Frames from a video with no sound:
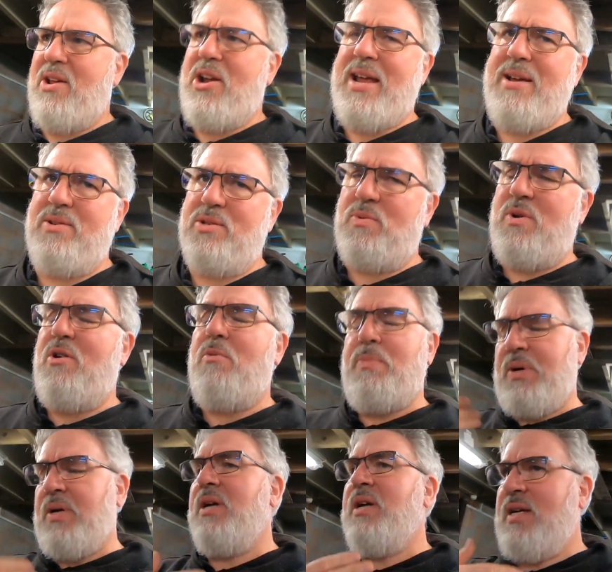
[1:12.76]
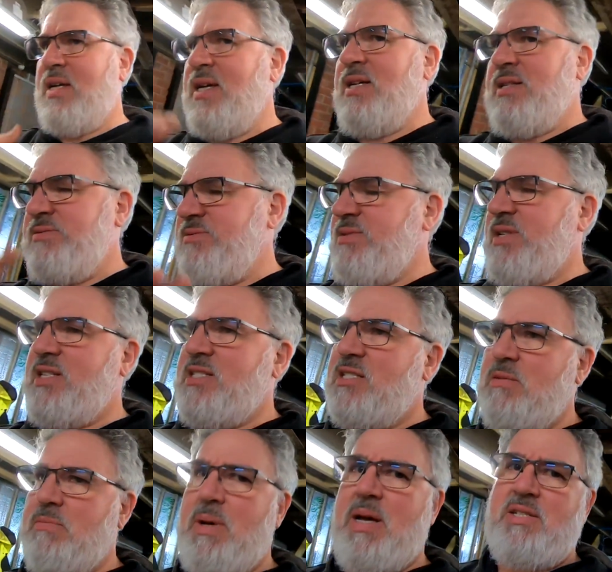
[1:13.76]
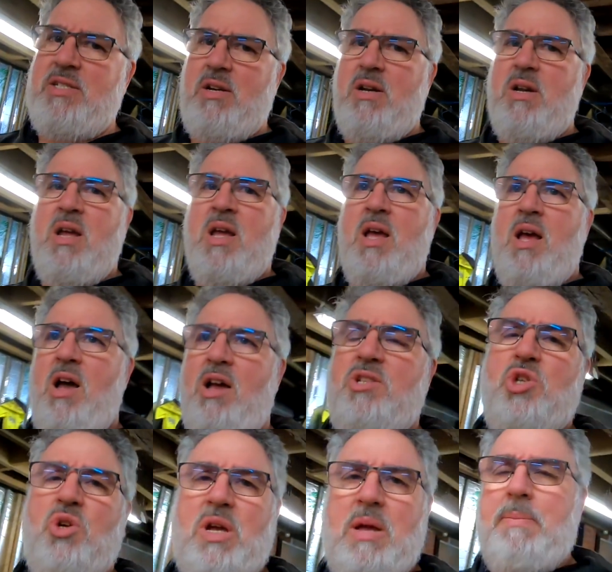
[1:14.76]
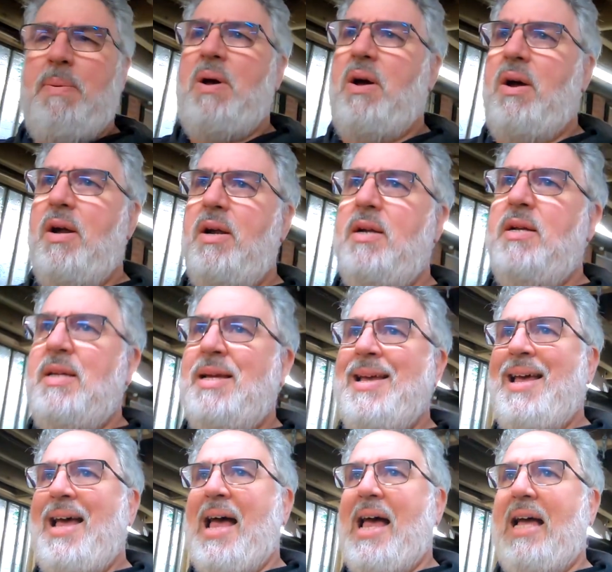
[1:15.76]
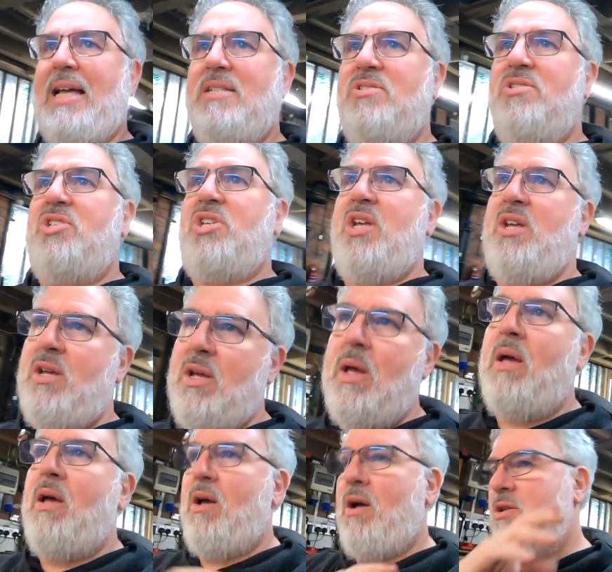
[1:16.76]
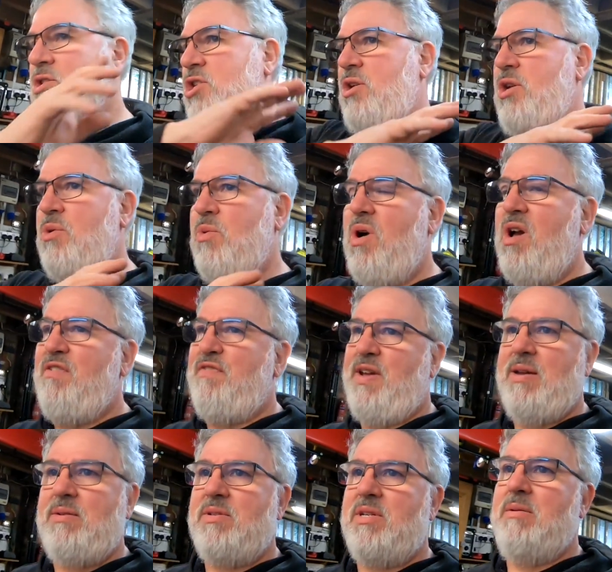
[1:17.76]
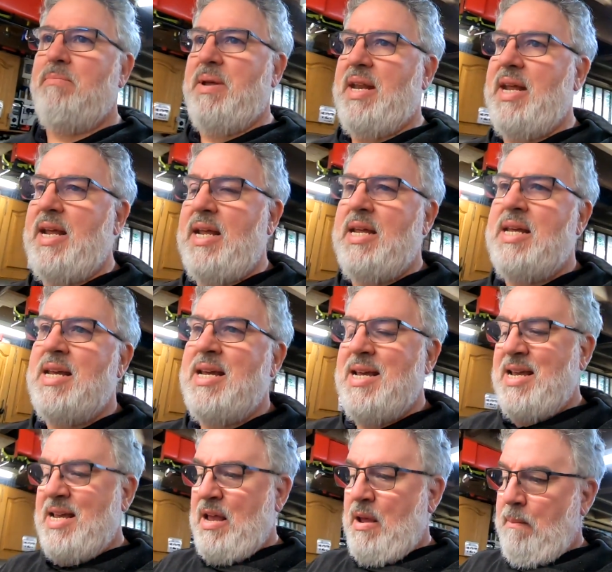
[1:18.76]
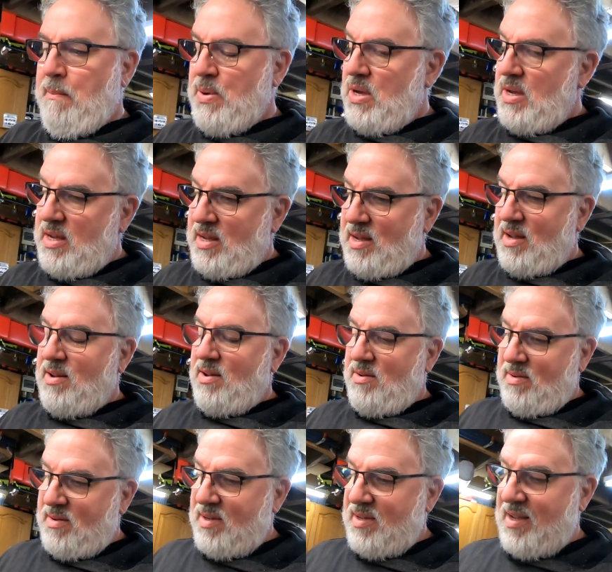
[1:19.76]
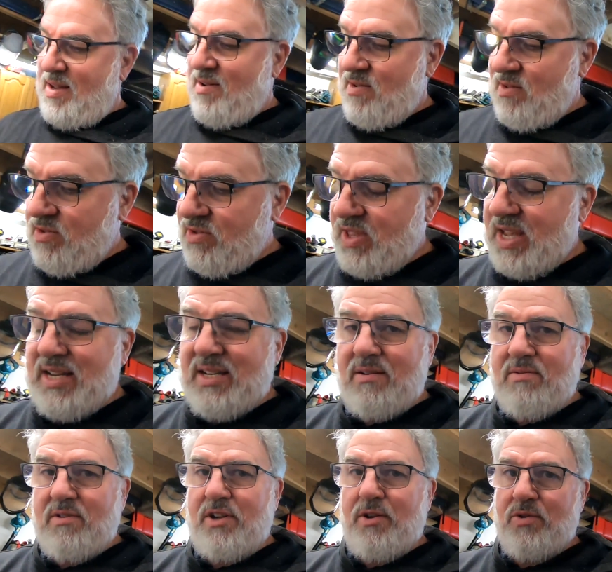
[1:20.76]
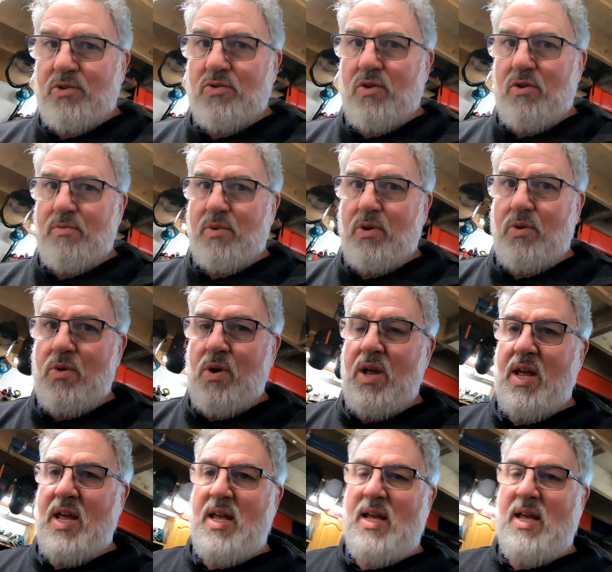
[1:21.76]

light out as well, but that doesn't matter. I took it apart and I'll show you what I found in a minute, but they don't use normal